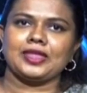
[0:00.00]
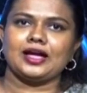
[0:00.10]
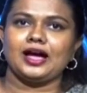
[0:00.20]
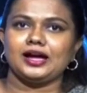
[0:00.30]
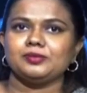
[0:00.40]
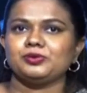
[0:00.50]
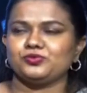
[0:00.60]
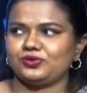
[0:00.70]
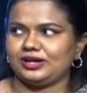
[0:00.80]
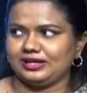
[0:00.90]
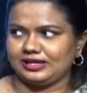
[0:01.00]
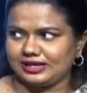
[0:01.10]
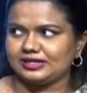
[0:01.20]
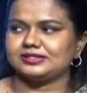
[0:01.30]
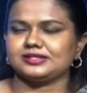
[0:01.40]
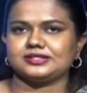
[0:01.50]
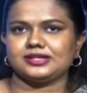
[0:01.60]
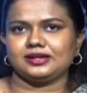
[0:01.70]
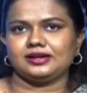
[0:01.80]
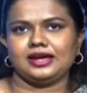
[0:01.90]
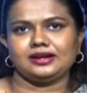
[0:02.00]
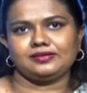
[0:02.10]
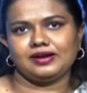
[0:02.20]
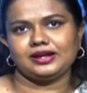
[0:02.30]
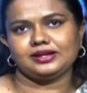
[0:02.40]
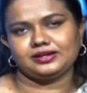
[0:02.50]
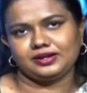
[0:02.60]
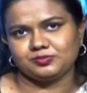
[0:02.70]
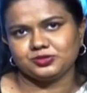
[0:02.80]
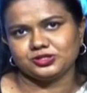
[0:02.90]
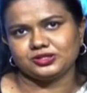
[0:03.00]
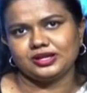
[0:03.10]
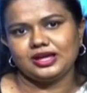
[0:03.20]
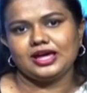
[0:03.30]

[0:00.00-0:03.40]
high-profile cases and grand corruption.